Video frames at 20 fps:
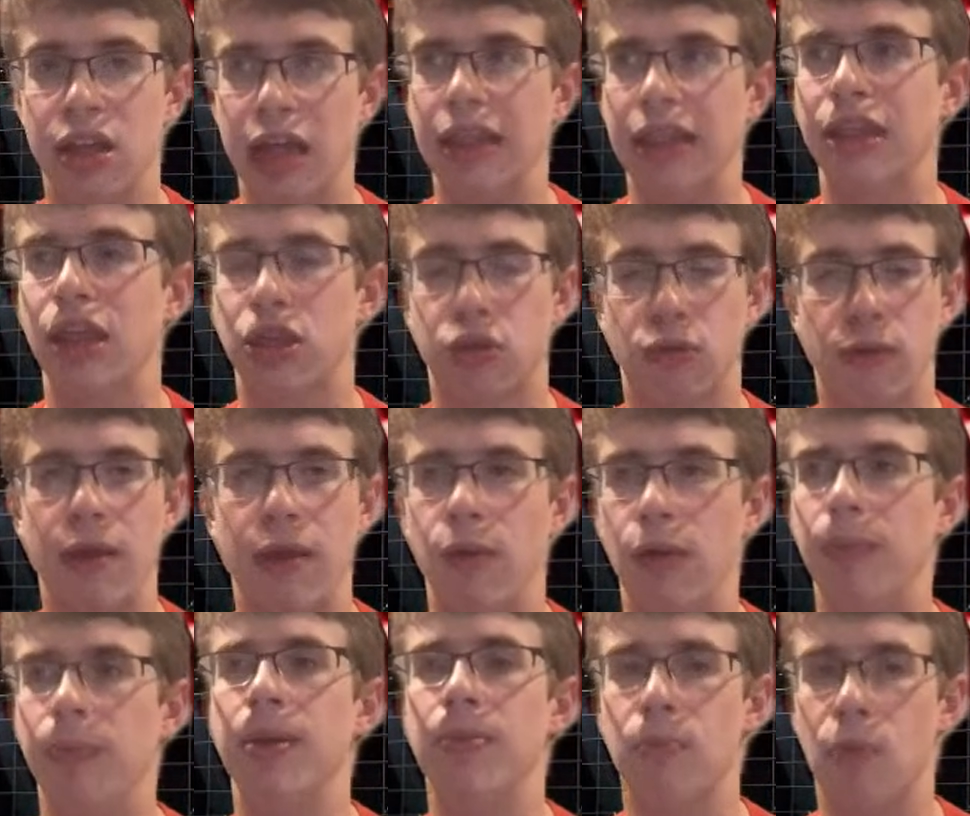And the 3
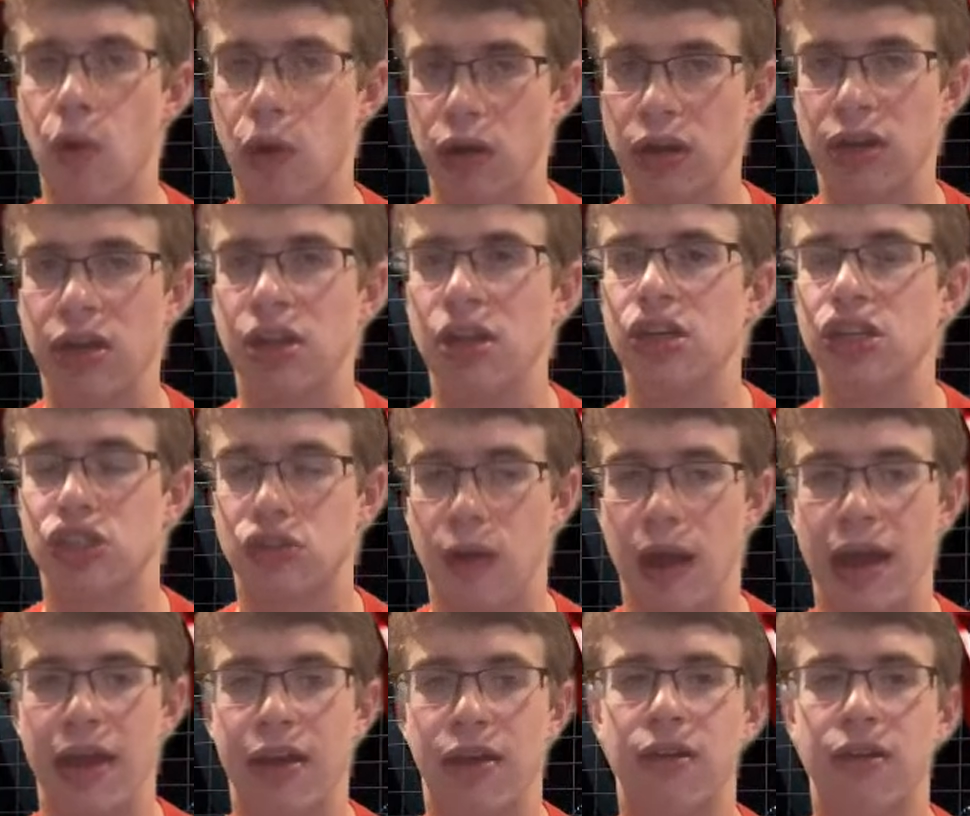will be Morton,
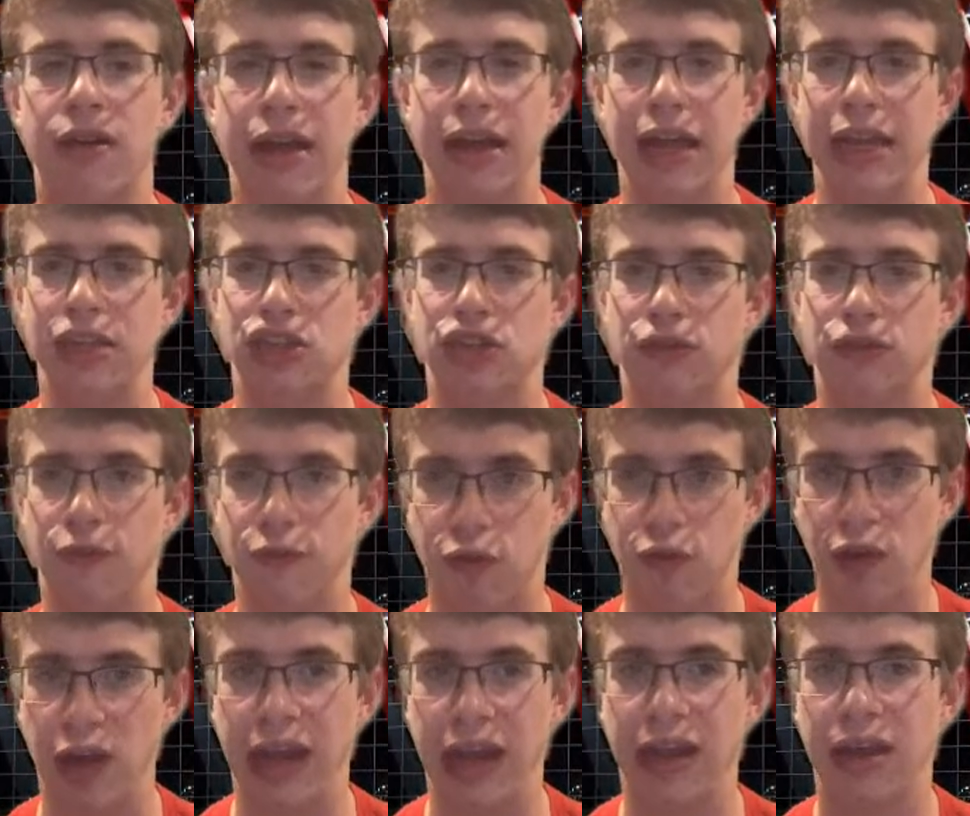Strider, and
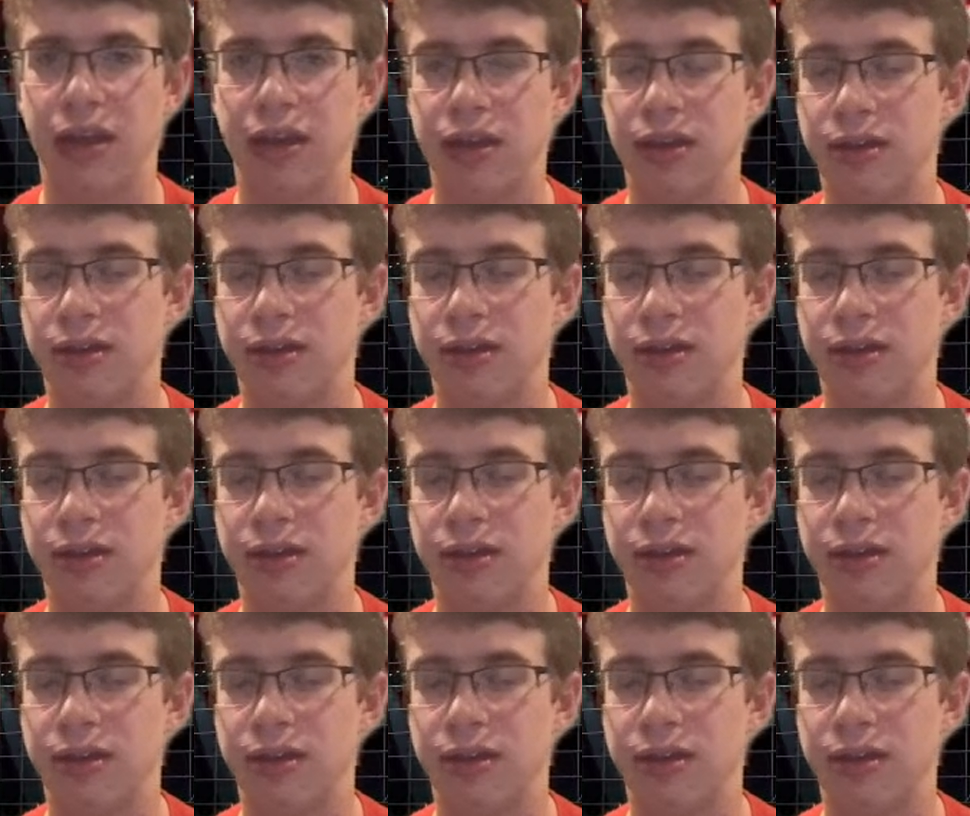Fried.